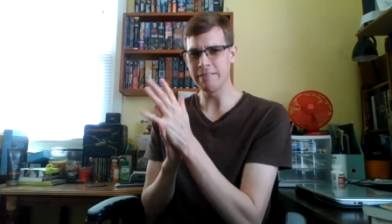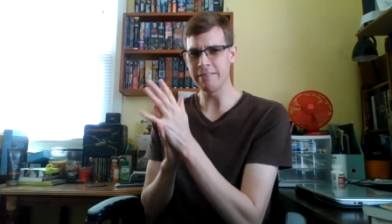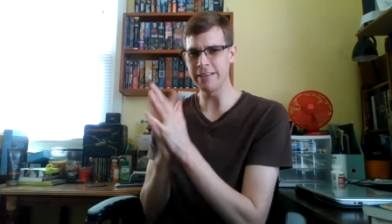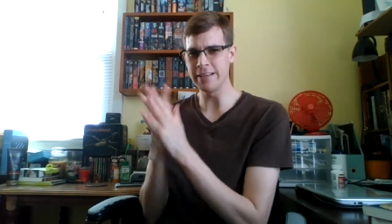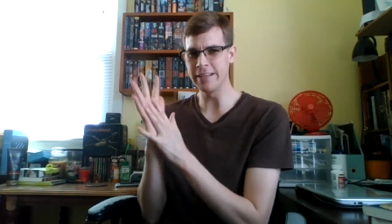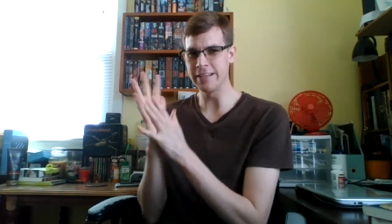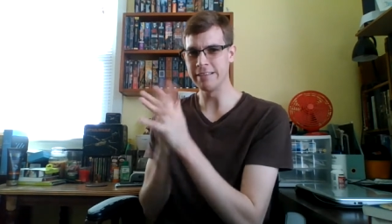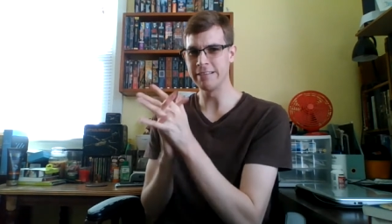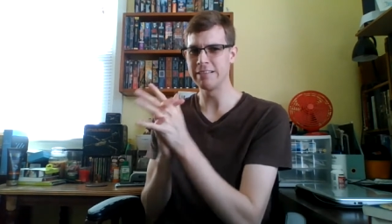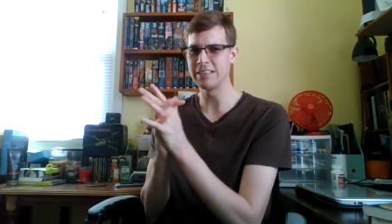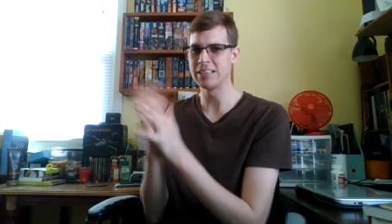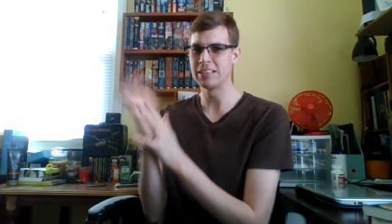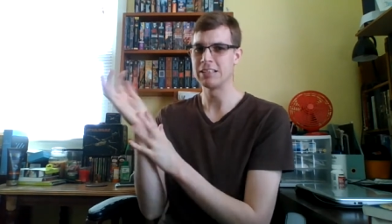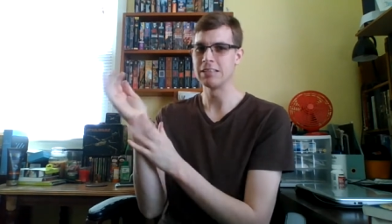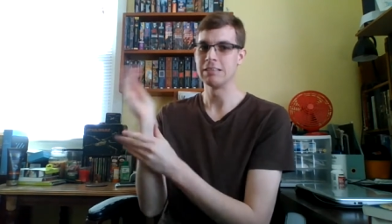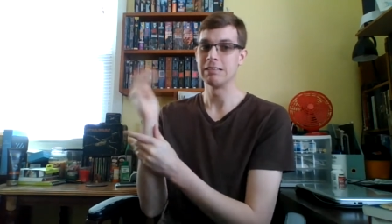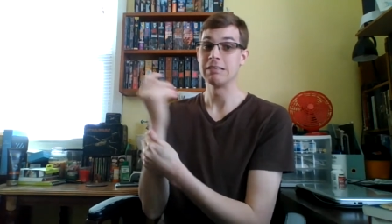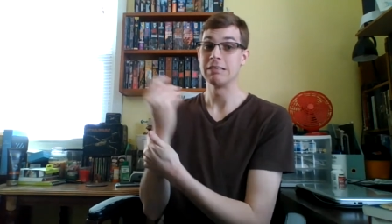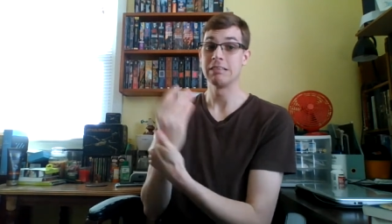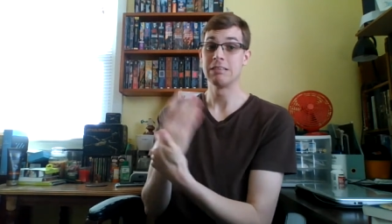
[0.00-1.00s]

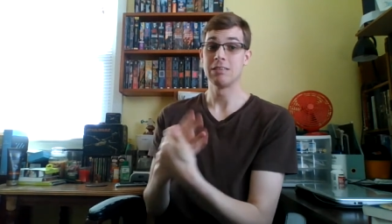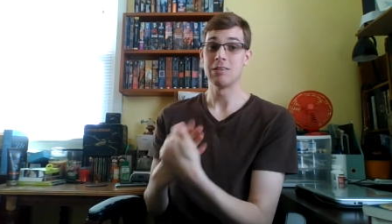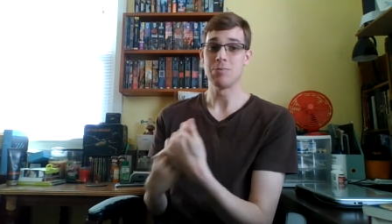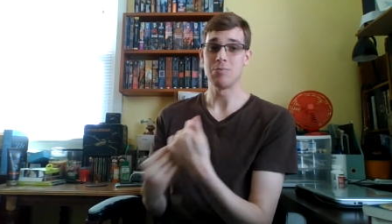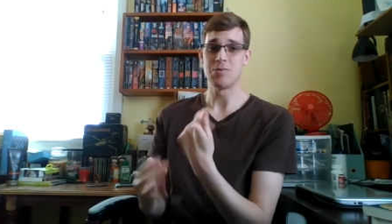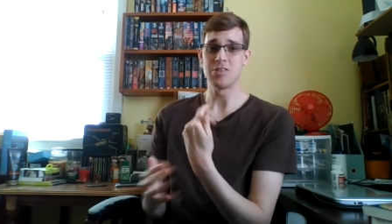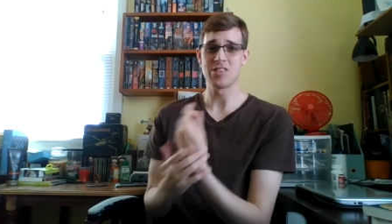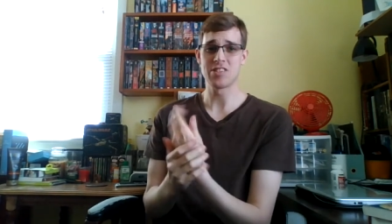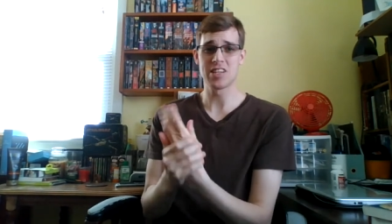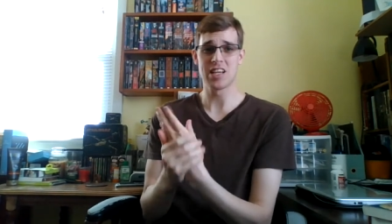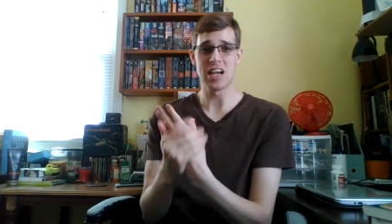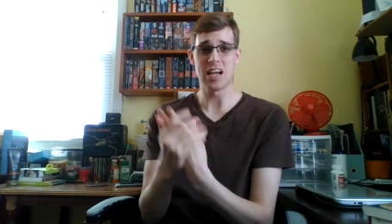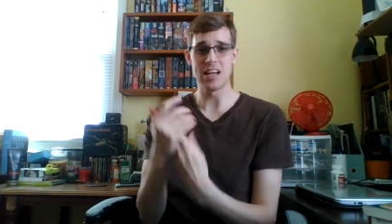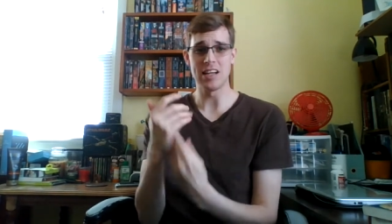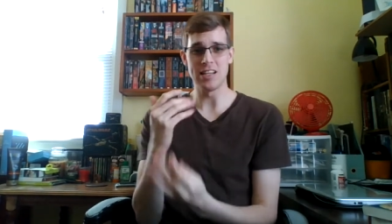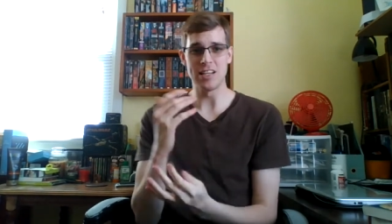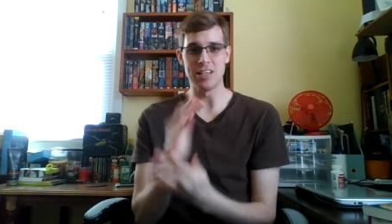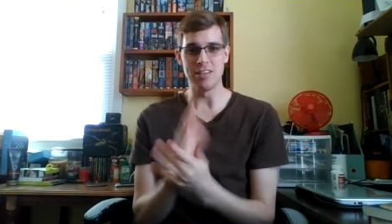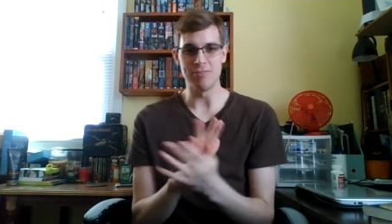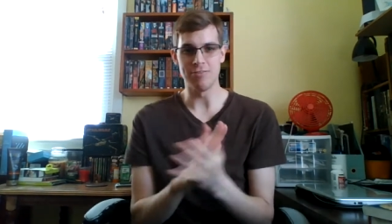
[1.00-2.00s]
I'm just
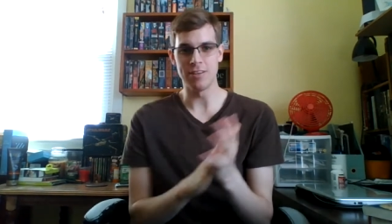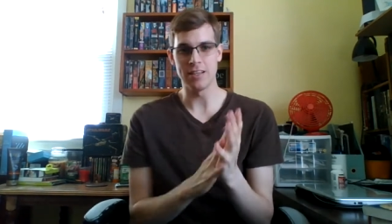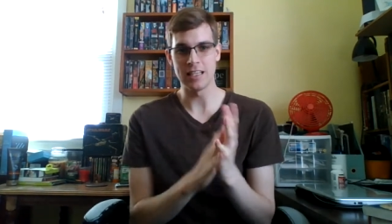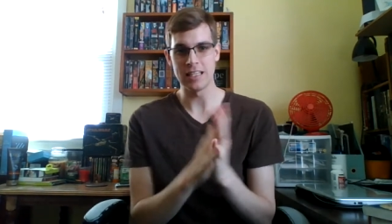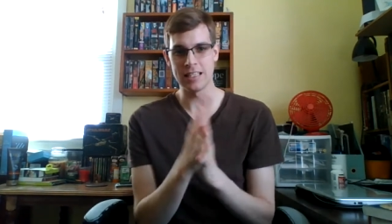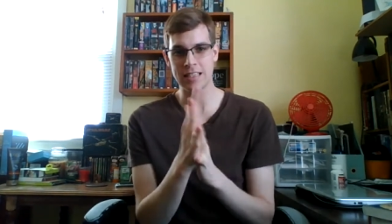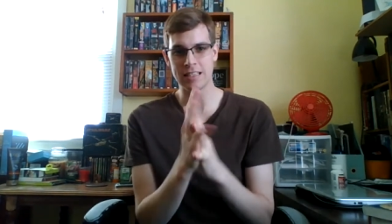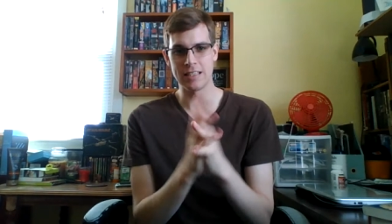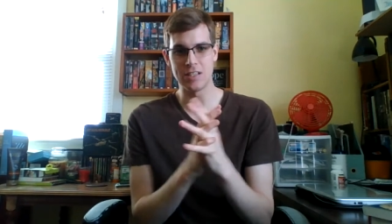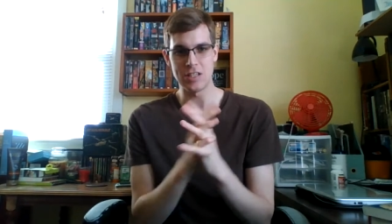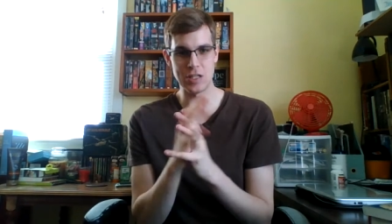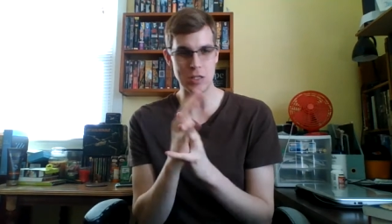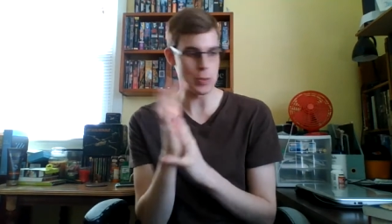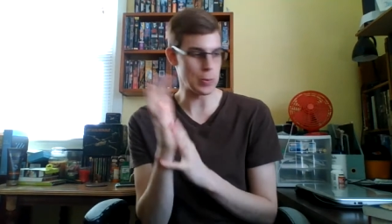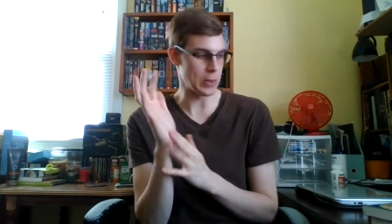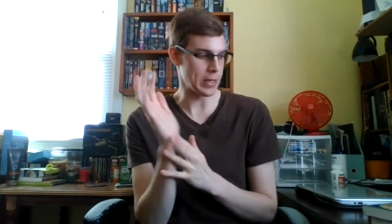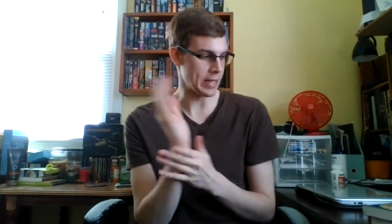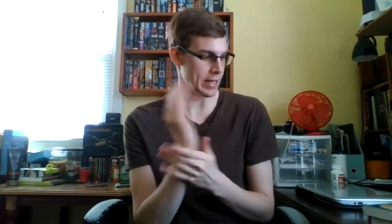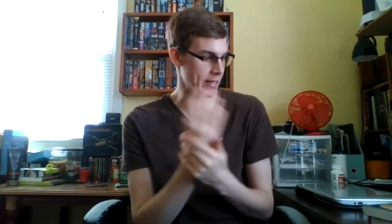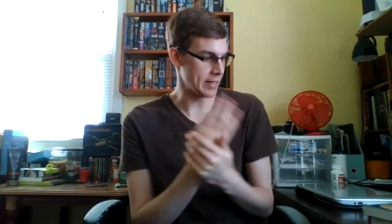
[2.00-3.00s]
kind of
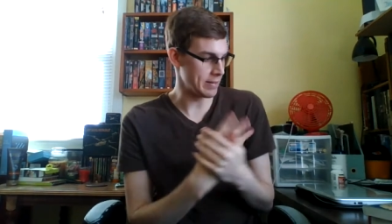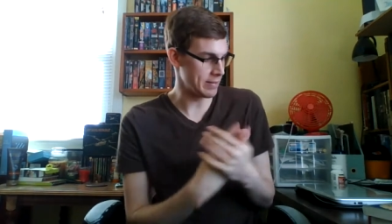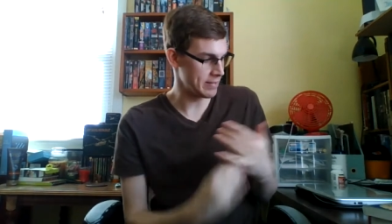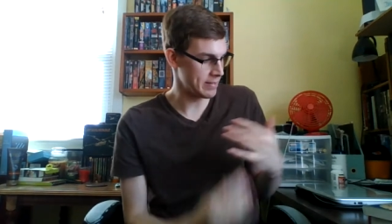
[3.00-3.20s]
doing it.